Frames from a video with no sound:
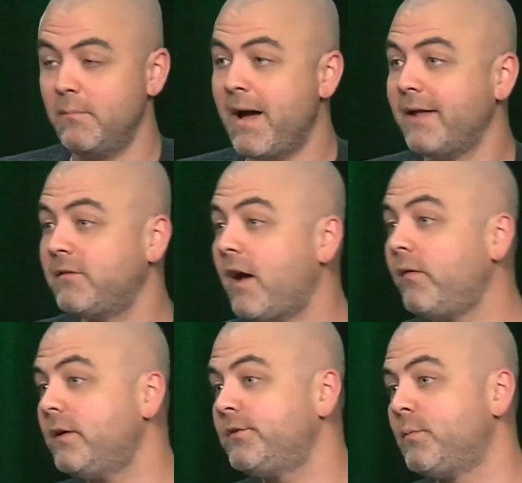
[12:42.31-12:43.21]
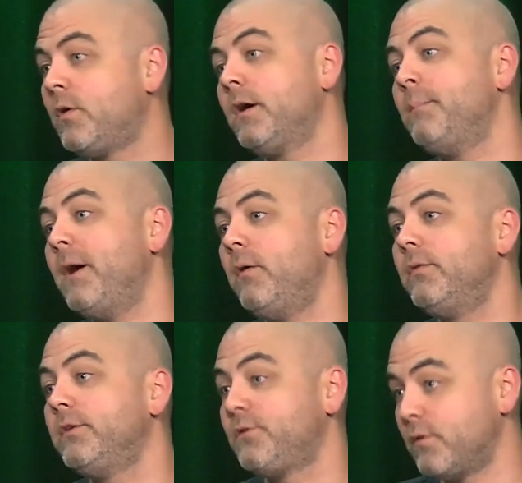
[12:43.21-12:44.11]
Matt, tell us more
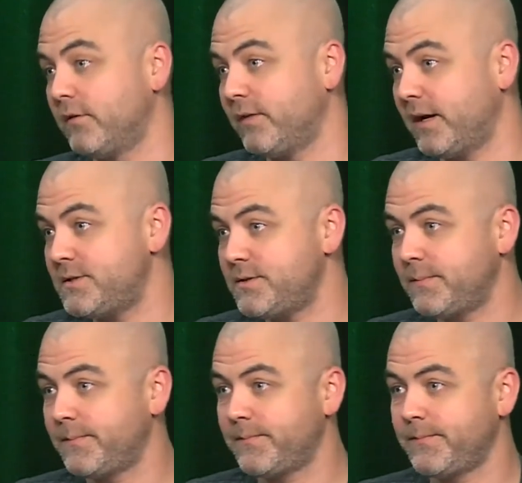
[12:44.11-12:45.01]
about the Tour of Lights. All right.